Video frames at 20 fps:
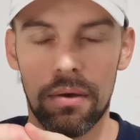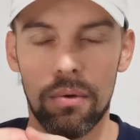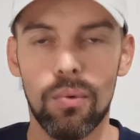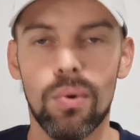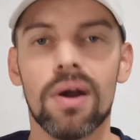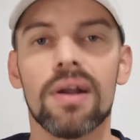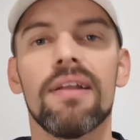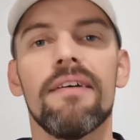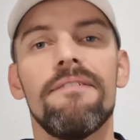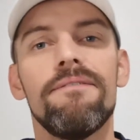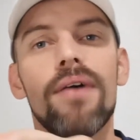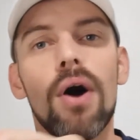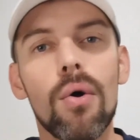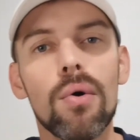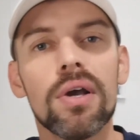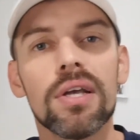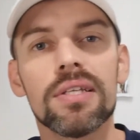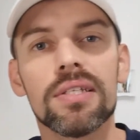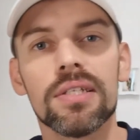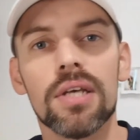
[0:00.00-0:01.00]
Where the
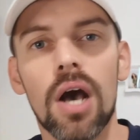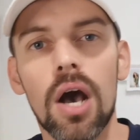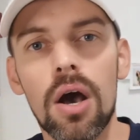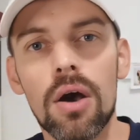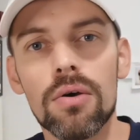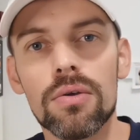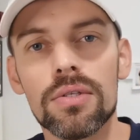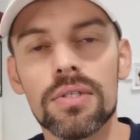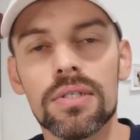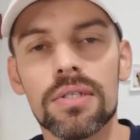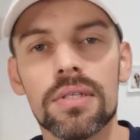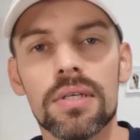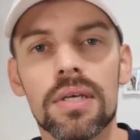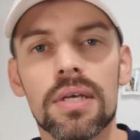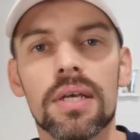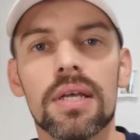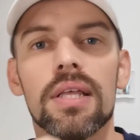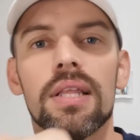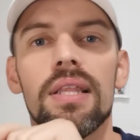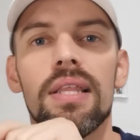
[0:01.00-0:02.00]
focus goes,
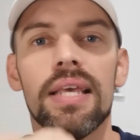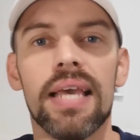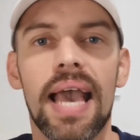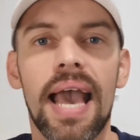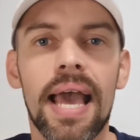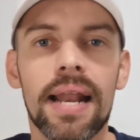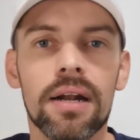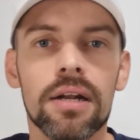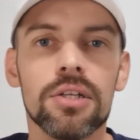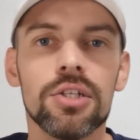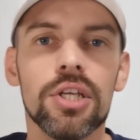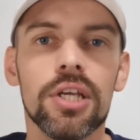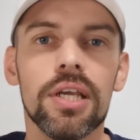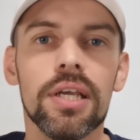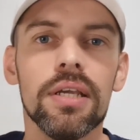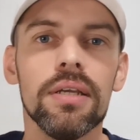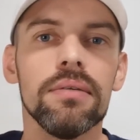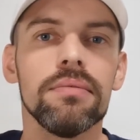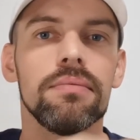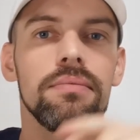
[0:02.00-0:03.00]
the
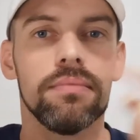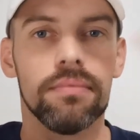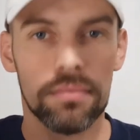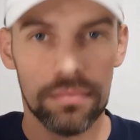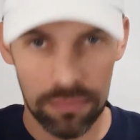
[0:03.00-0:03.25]
energy,